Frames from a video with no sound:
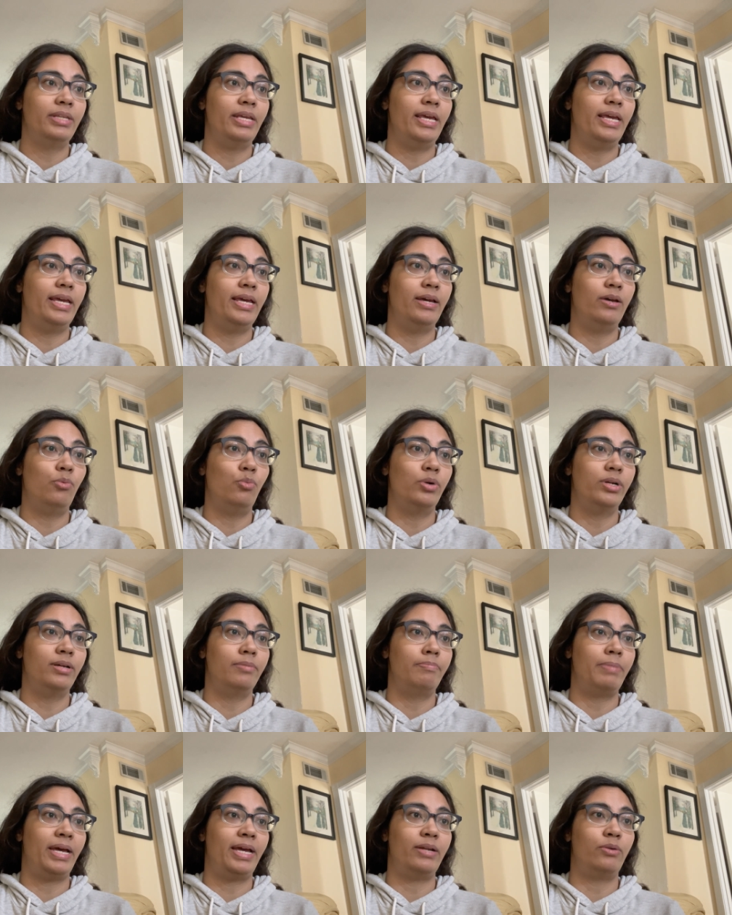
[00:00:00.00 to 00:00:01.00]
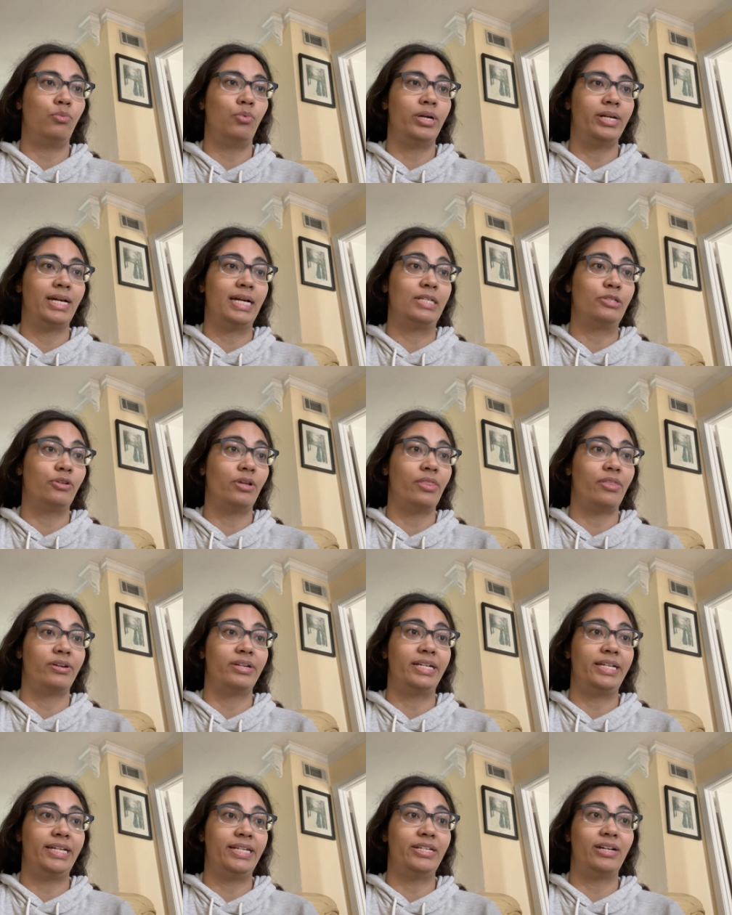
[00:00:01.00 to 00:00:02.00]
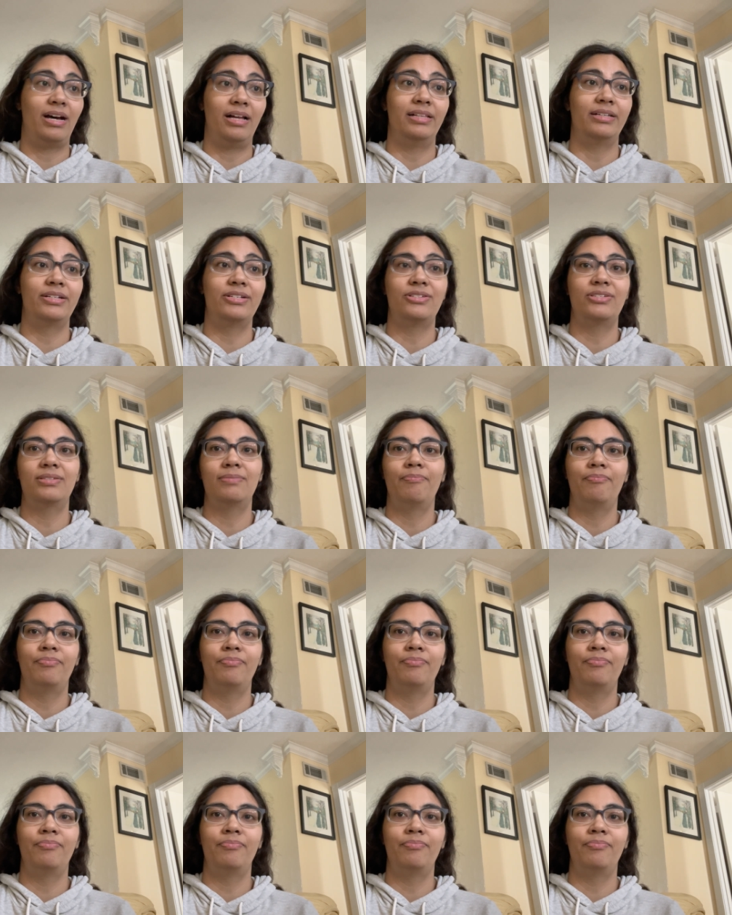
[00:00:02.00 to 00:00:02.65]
it would have been $130.